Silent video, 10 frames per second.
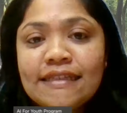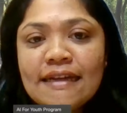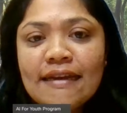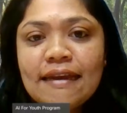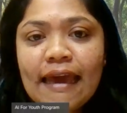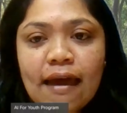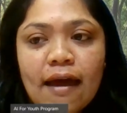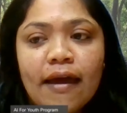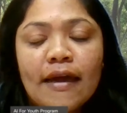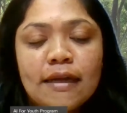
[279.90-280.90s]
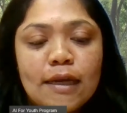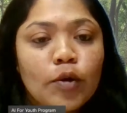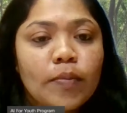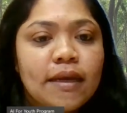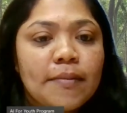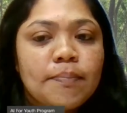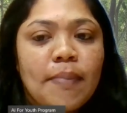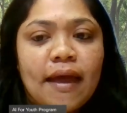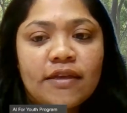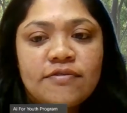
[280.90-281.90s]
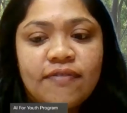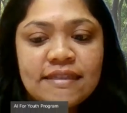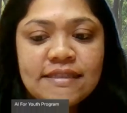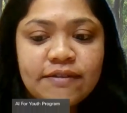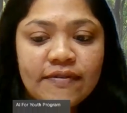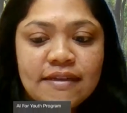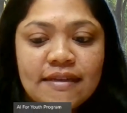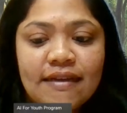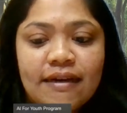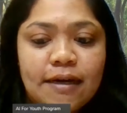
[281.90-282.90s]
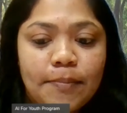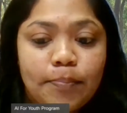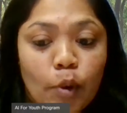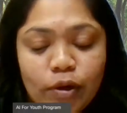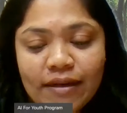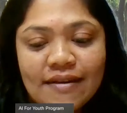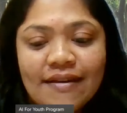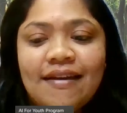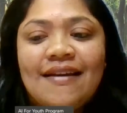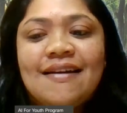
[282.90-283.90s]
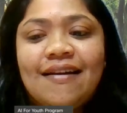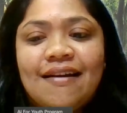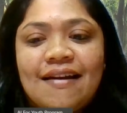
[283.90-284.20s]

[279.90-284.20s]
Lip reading: Intel AI Global Impact Festival portal.